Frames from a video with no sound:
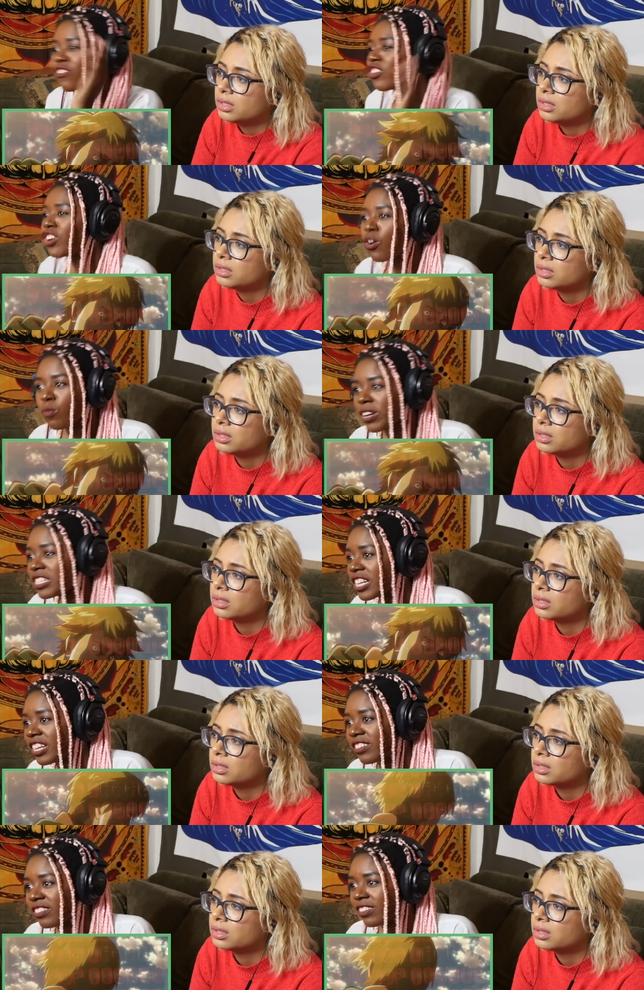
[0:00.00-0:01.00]
Speaker 1: for no
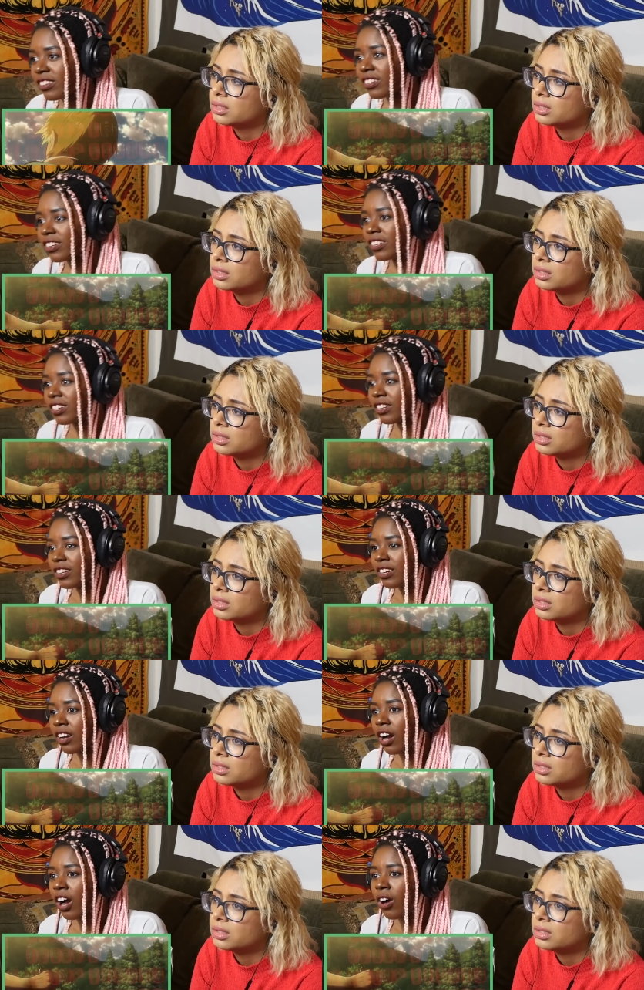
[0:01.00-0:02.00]
reason.
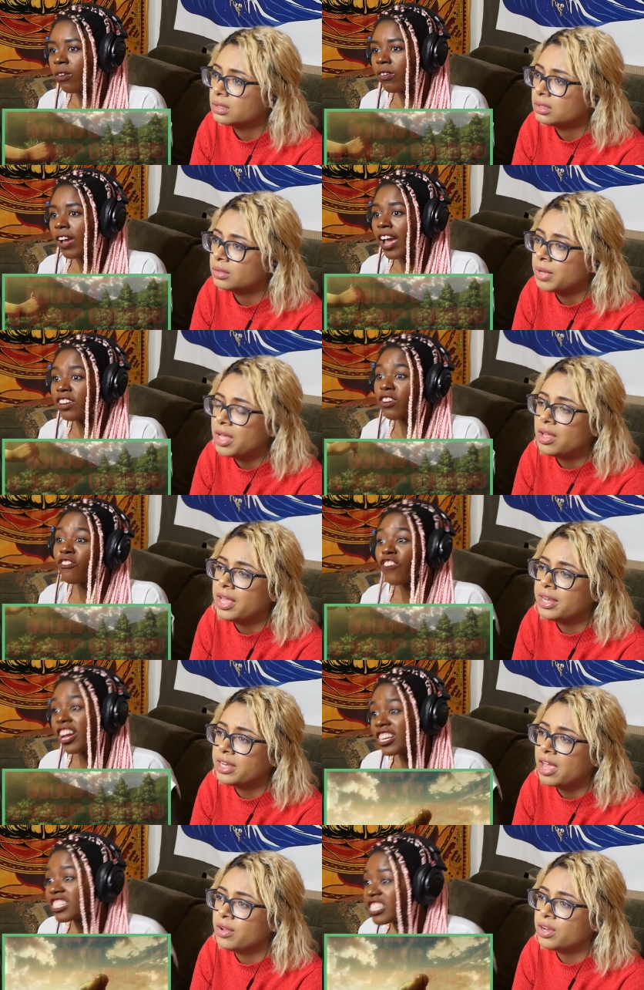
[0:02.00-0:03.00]
Oh, and well, your
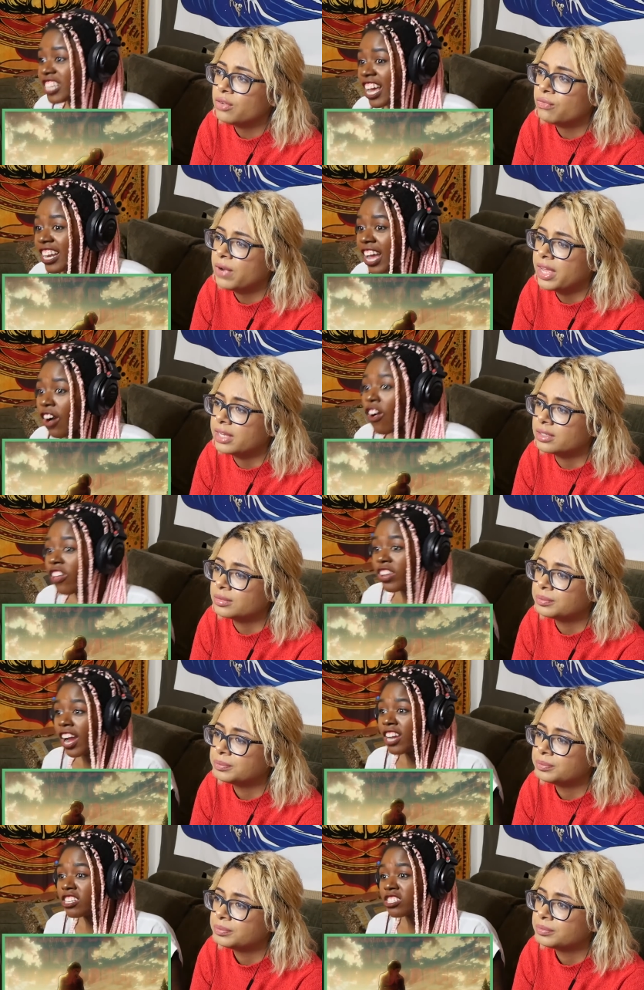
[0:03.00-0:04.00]
friend and is your dead friend. now.
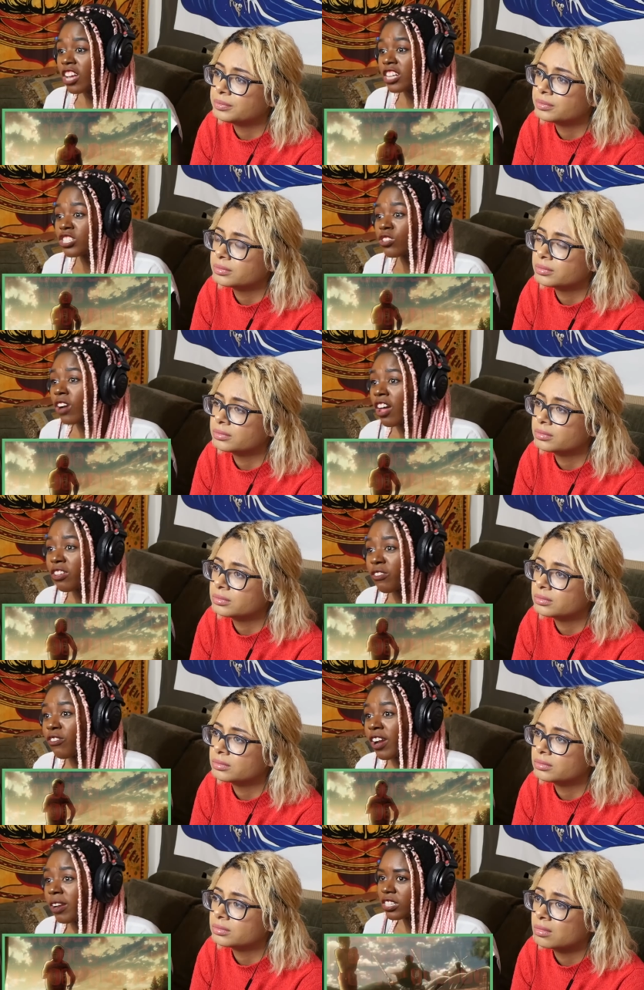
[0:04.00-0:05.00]
Now you just lost your other
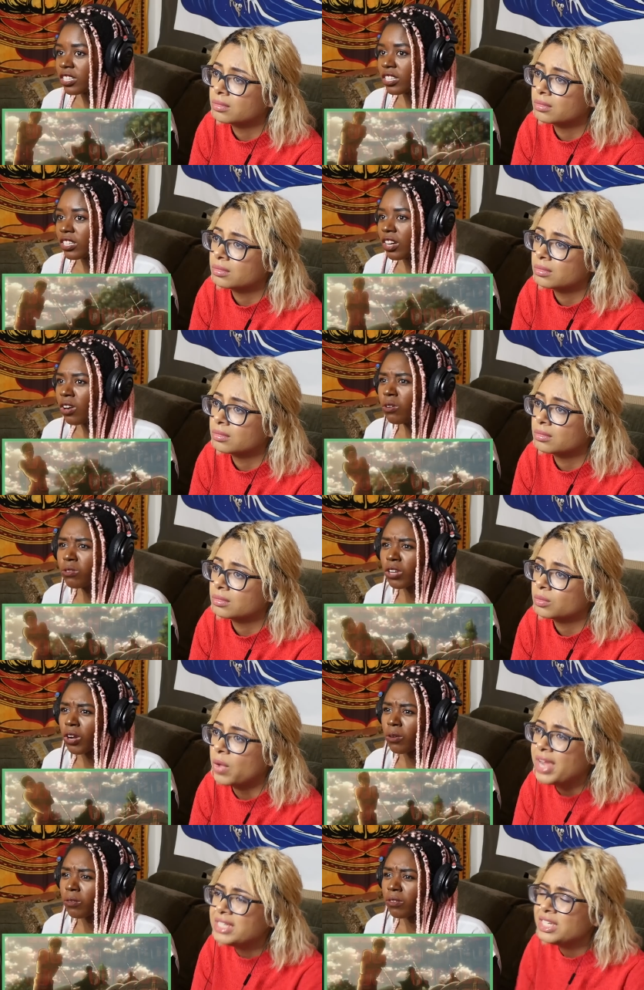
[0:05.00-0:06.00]
friend. Oh no.
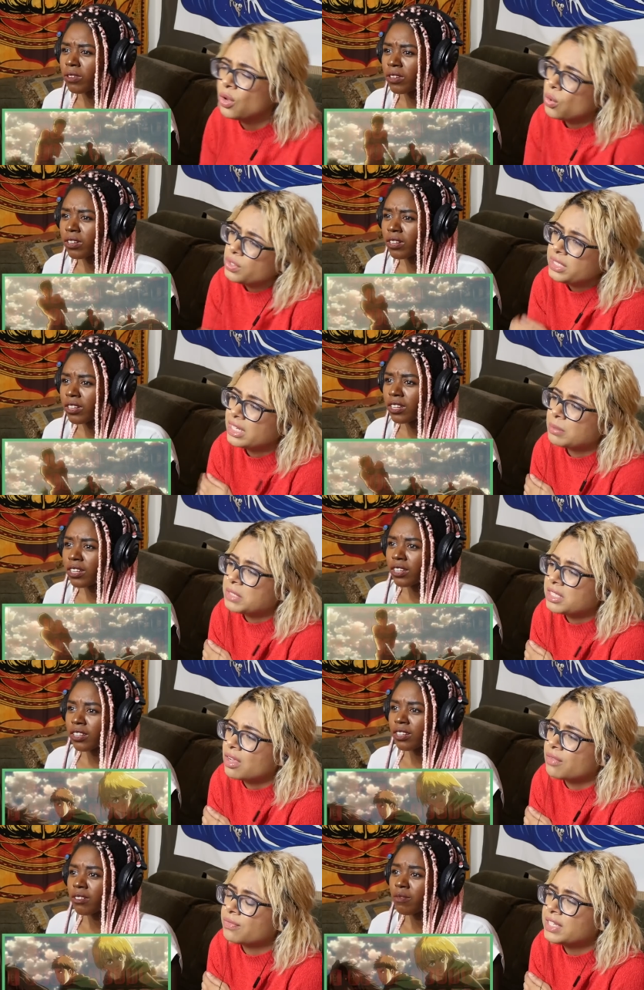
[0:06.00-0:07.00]
Why is
Speaker 2: he holding
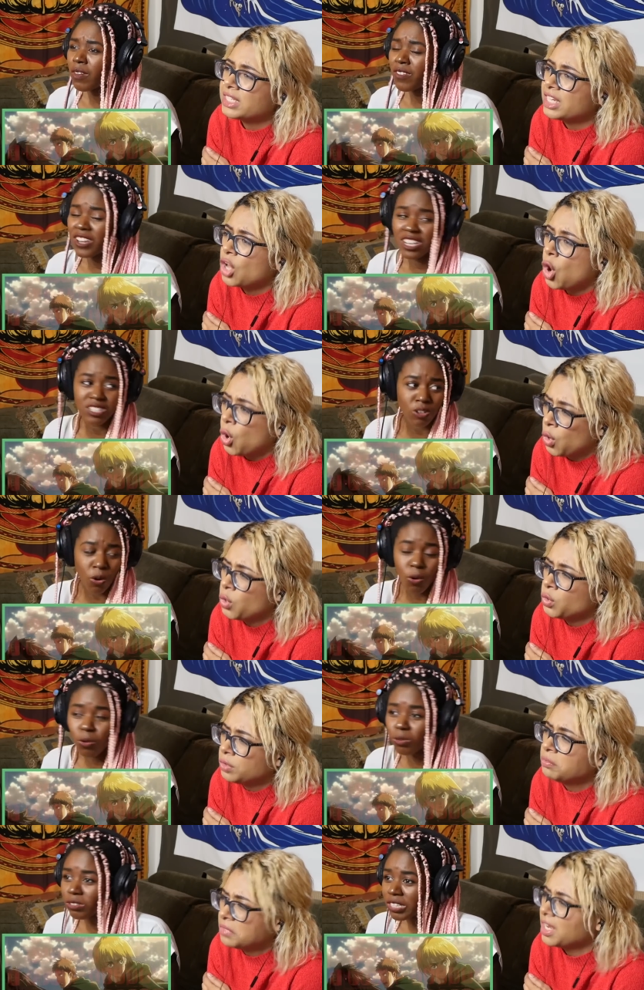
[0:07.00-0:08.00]
himself? Is Maybe he cold?
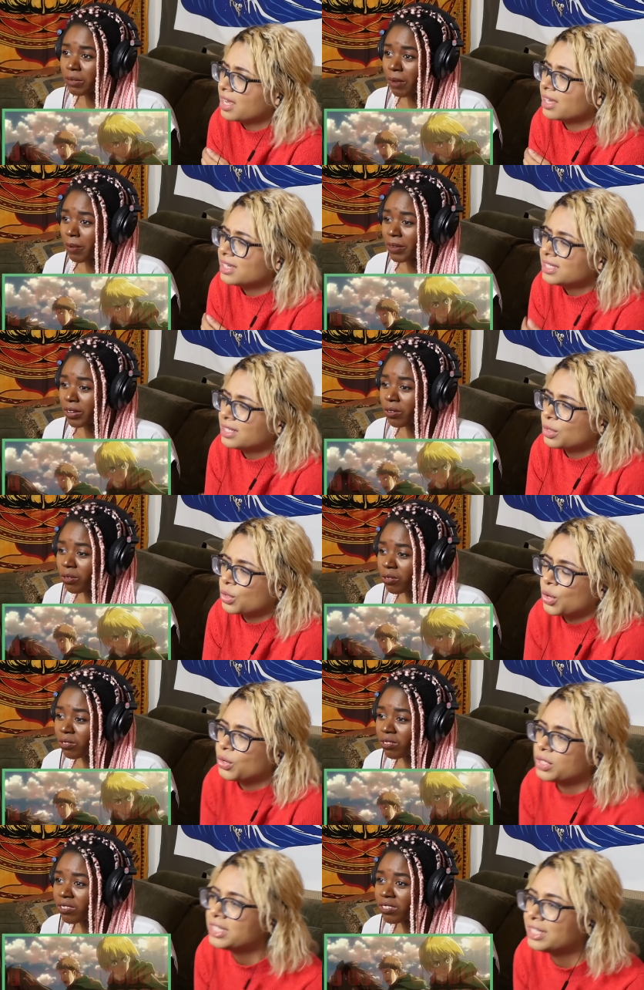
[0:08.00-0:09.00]
cold? Yeah, he's a little
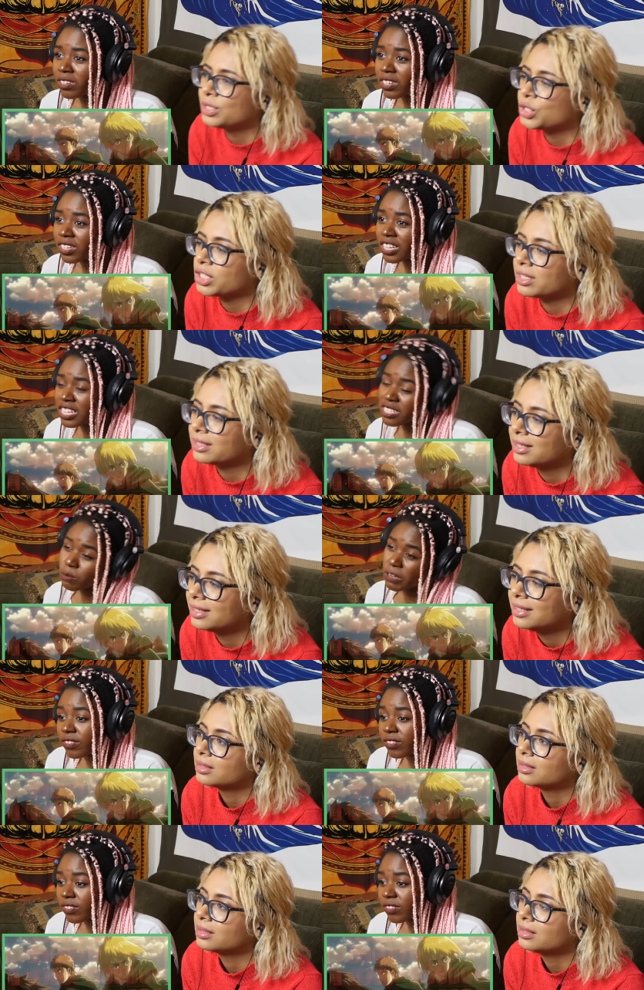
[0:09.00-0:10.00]
cold. He's a little chilly. He is
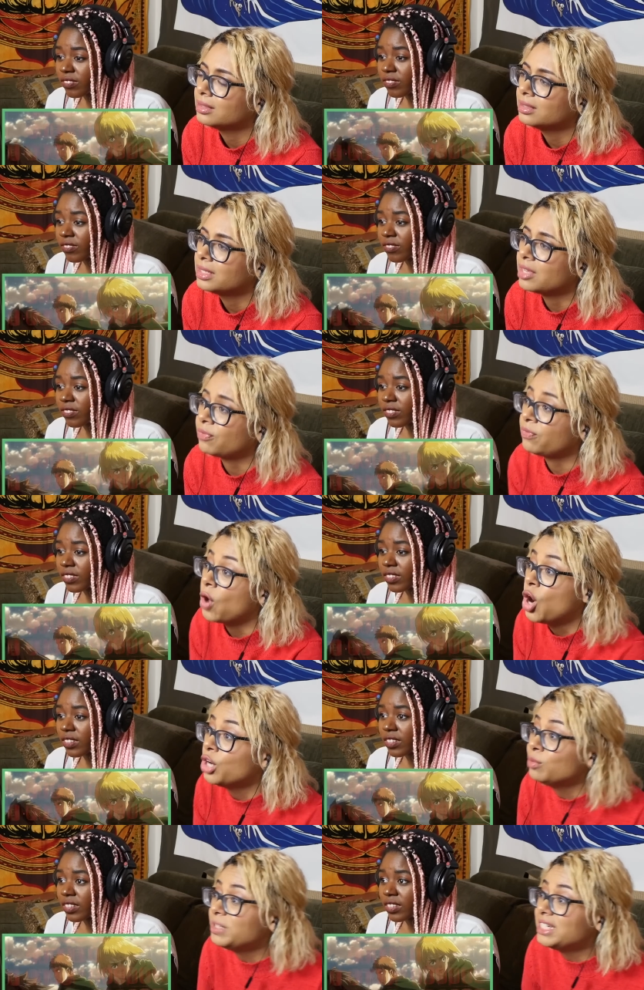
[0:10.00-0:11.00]
pretty. If
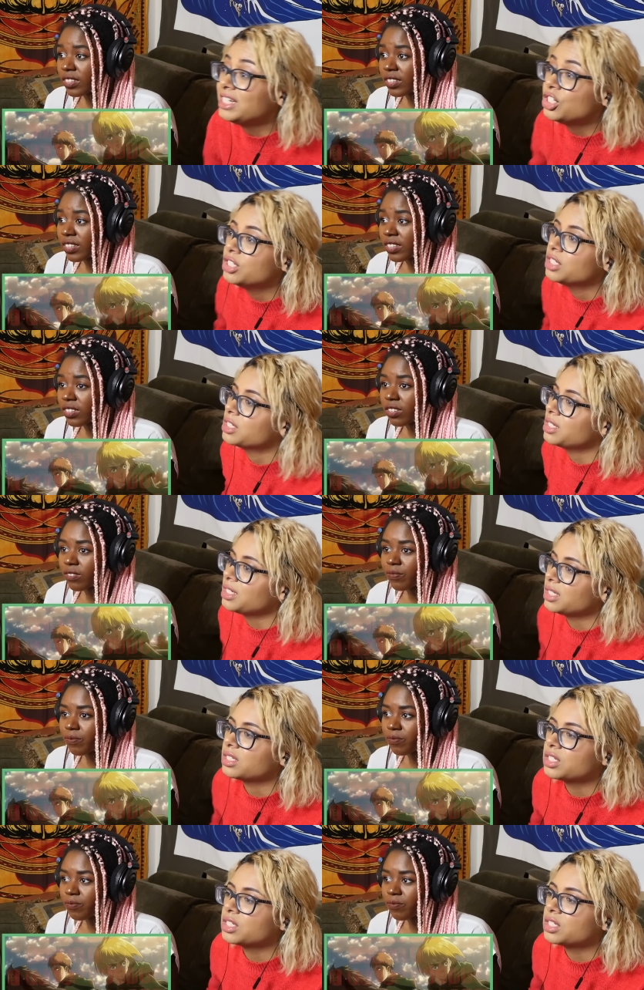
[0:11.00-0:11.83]
Armin gets